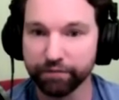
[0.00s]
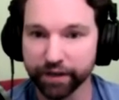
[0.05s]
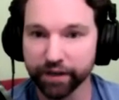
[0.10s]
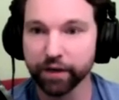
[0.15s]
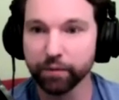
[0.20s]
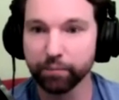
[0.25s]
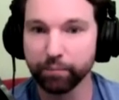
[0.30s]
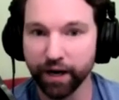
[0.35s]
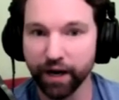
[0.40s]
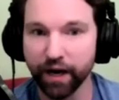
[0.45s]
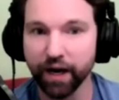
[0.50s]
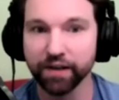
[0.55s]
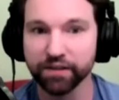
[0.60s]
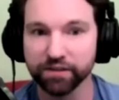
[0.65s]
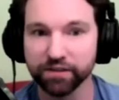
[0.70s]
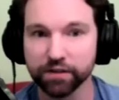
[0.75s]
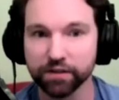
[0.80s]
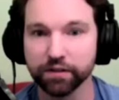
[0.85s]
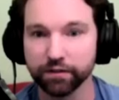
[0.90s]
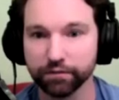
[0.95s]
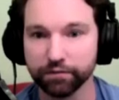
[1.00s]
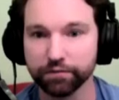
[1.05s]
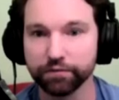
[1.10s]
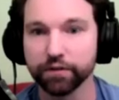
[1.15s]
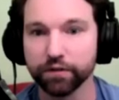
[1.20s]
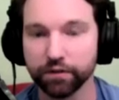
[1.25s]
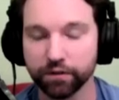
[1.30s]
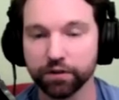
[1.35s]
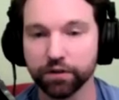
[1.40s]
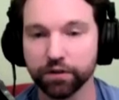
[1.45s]
very
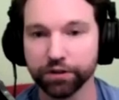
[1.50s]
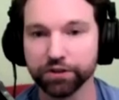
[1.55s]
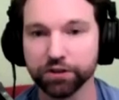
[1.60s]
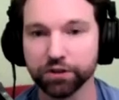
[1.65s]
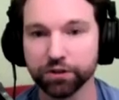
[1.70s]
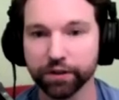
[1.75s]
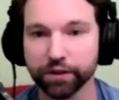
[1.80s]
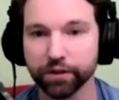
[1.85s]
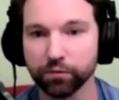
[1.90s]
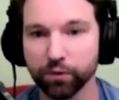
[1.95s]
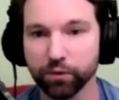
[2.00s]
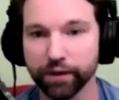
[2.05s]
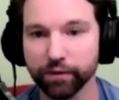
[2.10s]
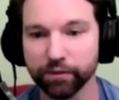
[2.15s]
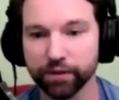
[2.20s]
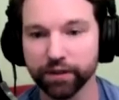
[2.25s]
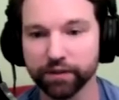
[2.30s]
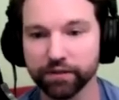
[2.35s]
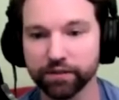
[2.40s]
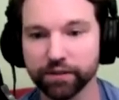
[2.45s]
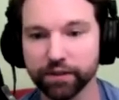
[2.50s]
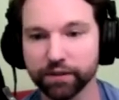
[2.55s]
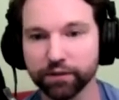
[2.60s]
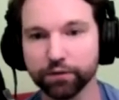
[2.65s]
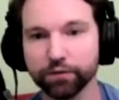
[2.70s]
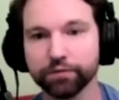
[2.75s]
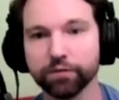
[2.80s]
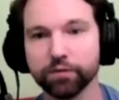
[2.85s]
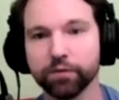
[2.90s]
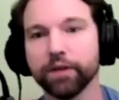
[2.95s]
positive, nurturing way when I say
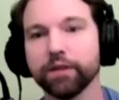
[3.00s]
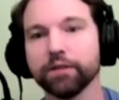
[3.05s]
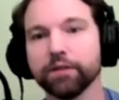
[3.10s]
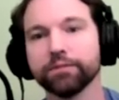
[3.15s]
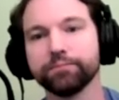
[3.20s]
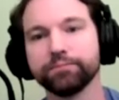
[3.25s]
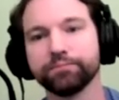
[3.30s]
goof around.